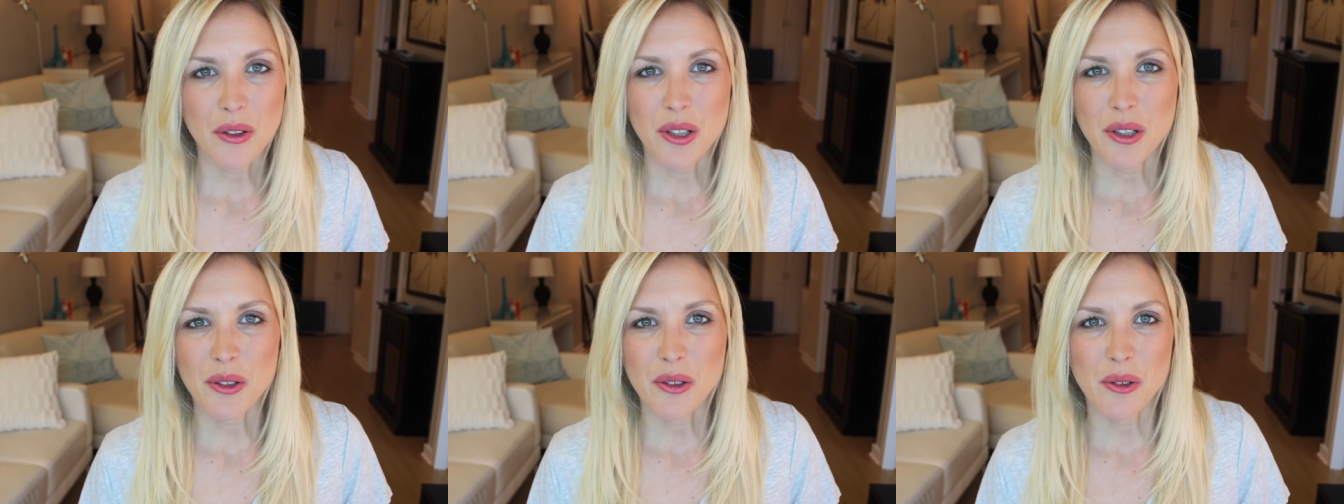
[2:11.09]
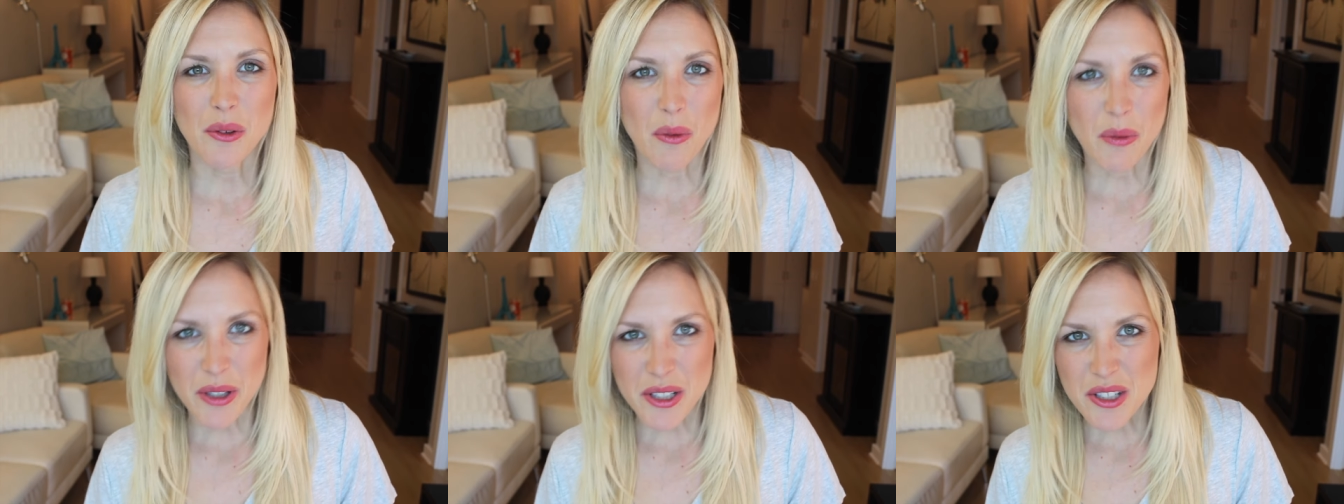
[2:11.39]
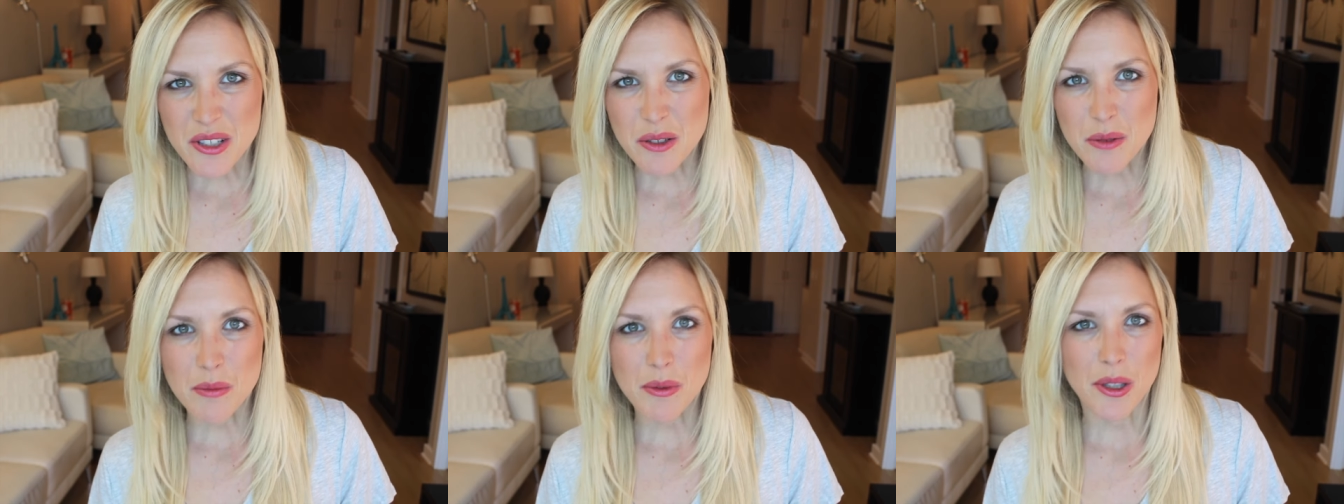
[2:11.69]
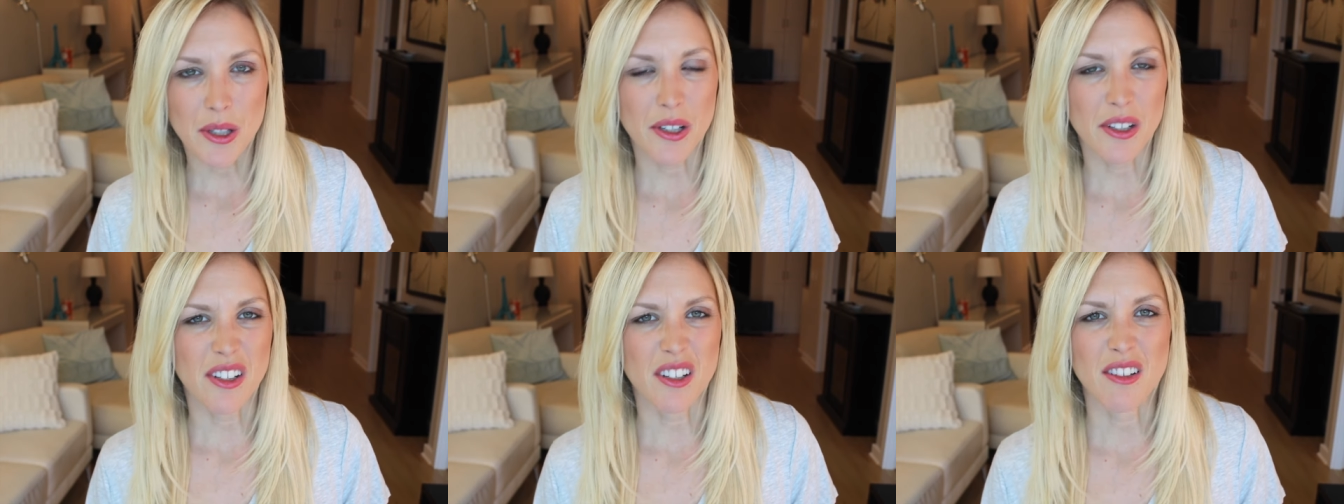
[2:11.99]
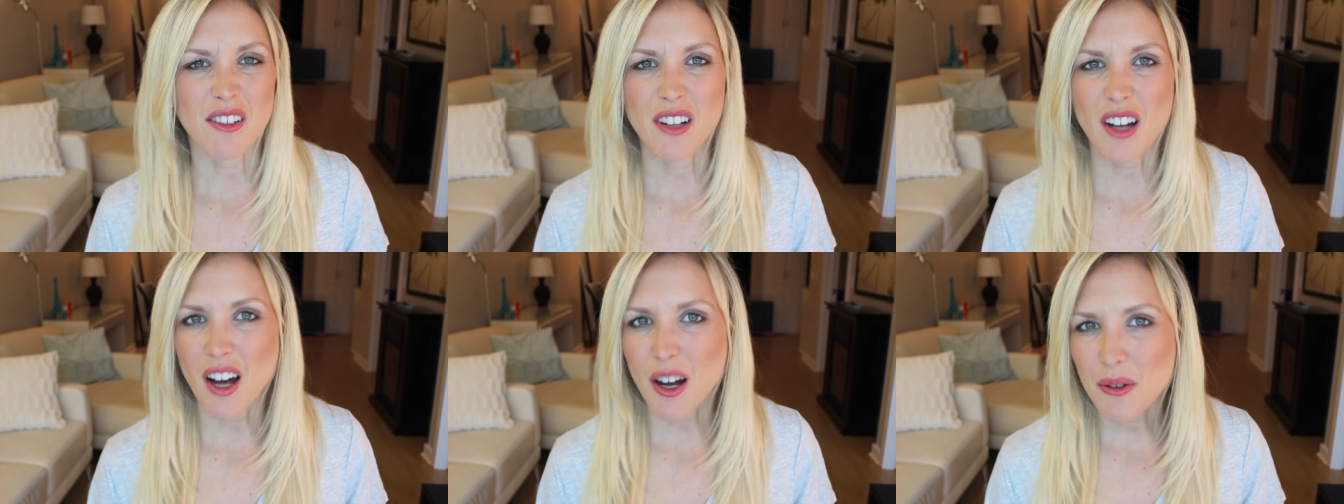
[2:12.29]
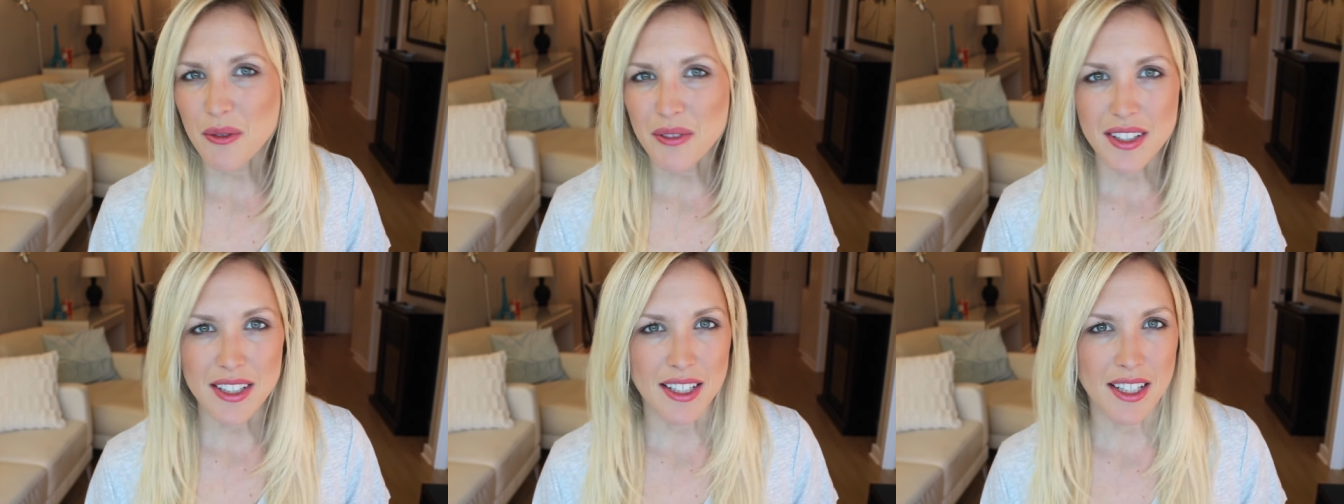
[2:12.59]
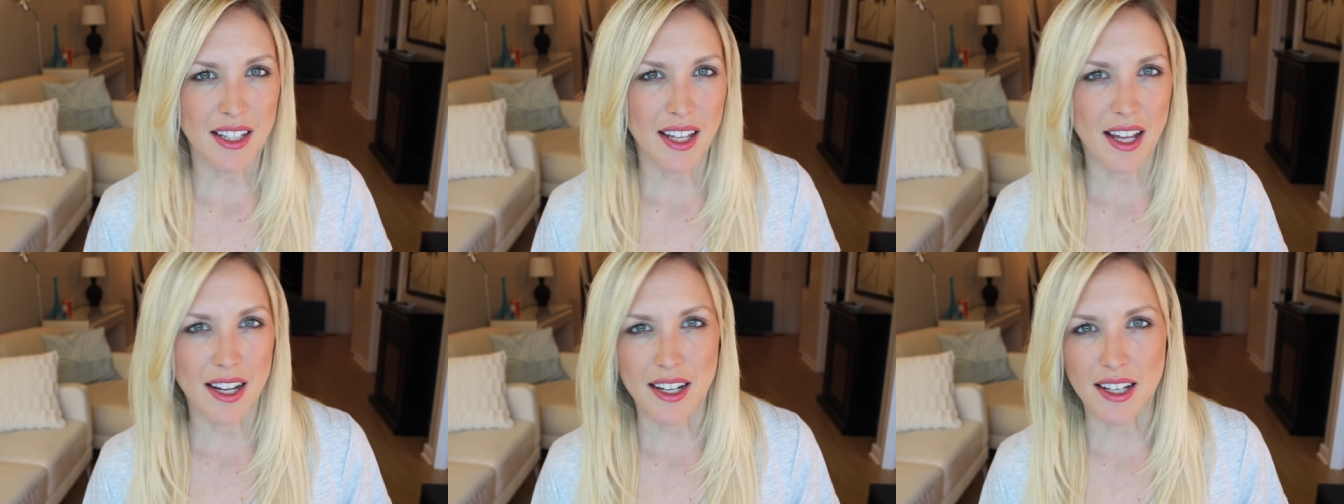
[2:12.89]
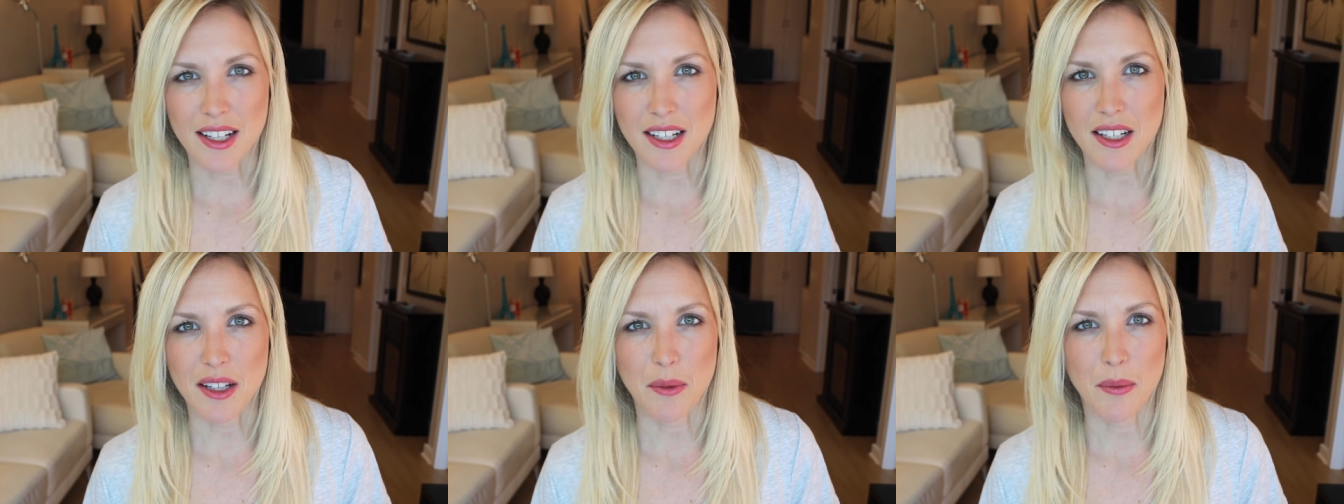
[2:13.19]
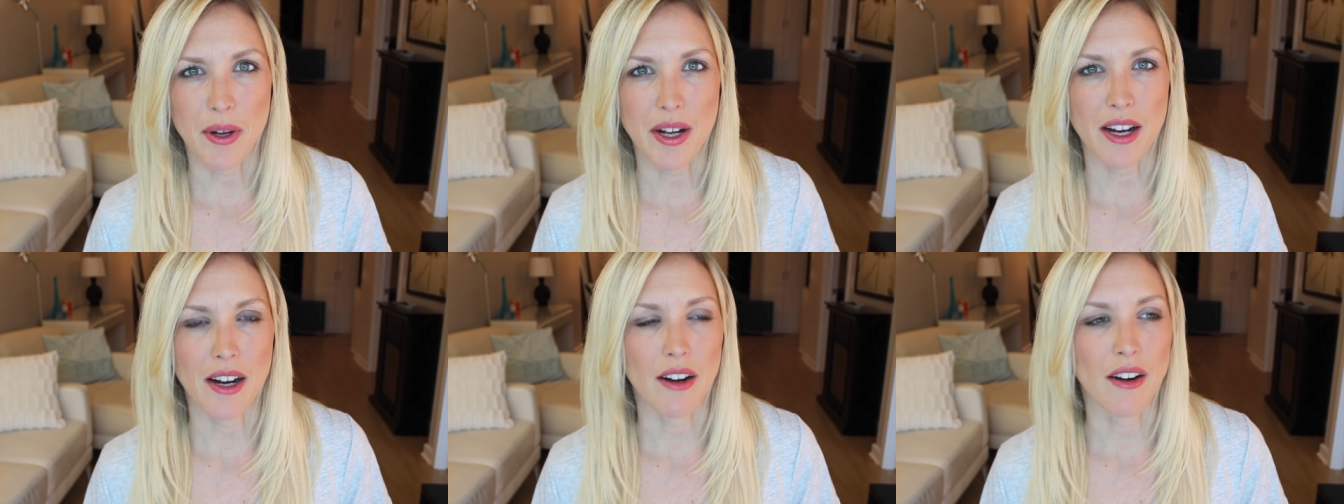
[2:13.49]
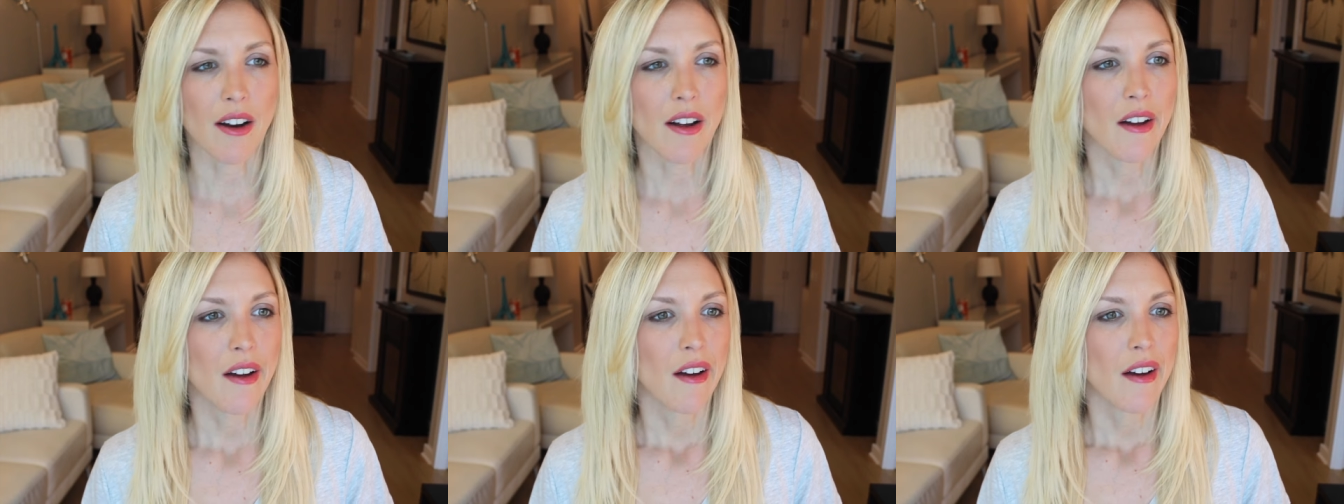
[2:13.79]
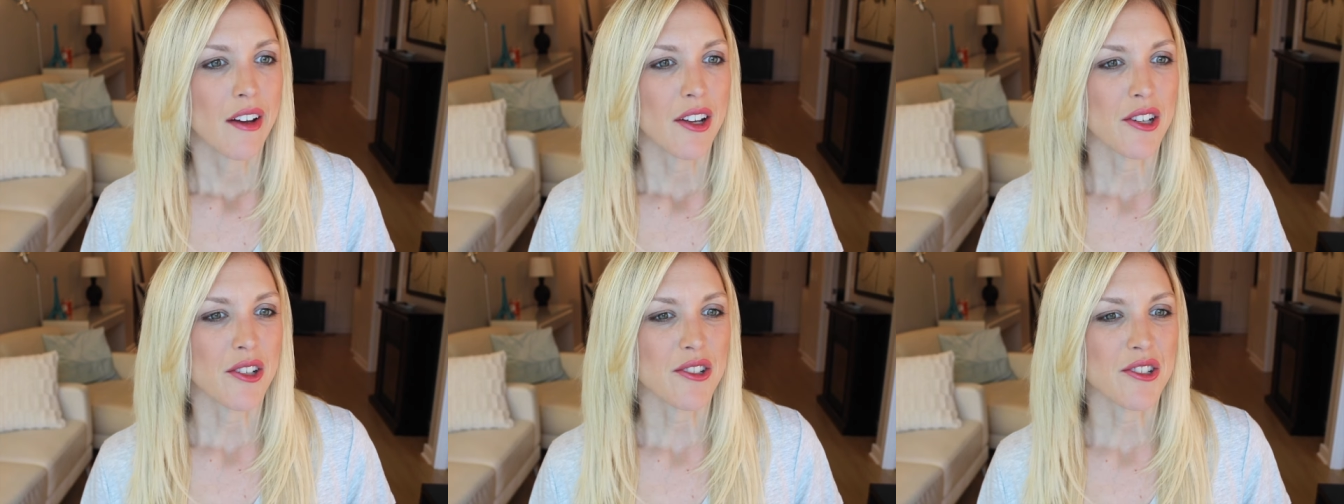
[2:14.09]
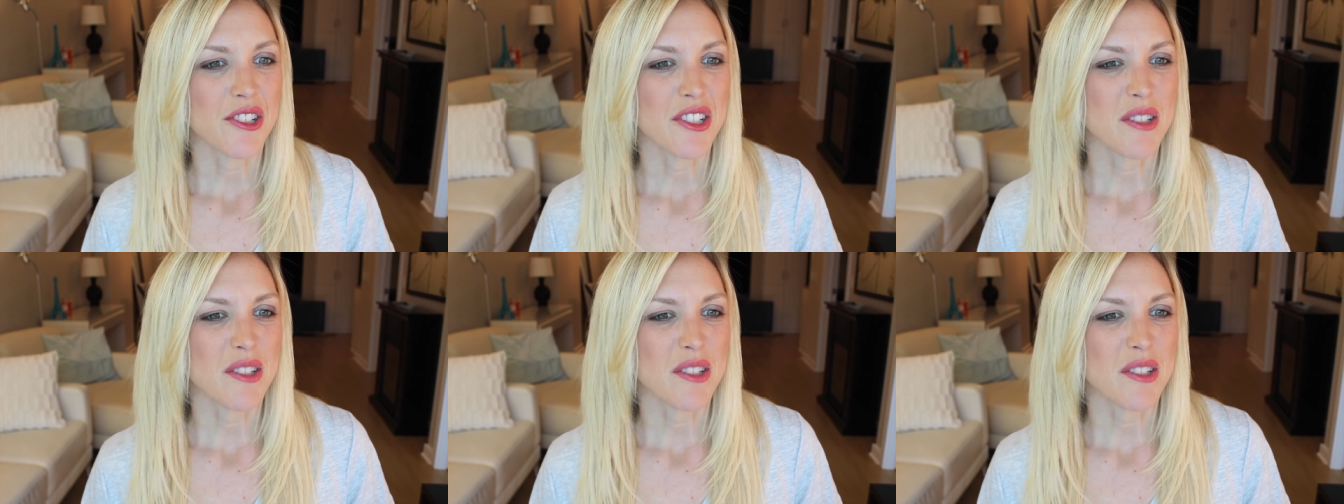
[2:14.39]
you're going to work, you're not really getting anywhere, you're